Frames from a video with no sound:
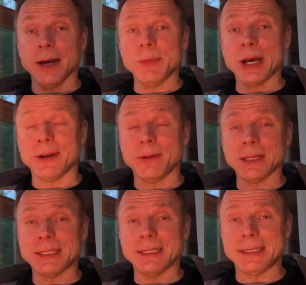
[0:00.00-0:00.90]
I'm not here
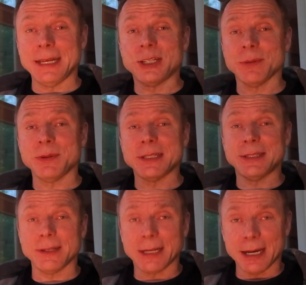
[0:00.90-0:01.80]
really to teach them, I'm just
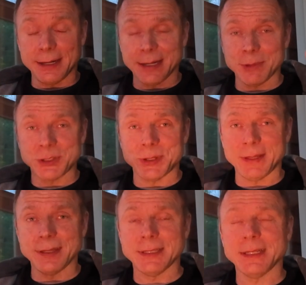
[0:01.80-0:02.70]
here to kind of
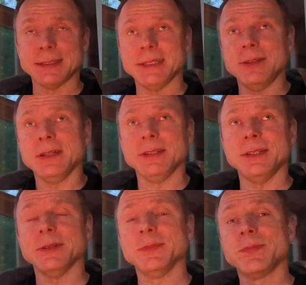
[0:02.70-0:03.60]
demonstrate these things that you can do.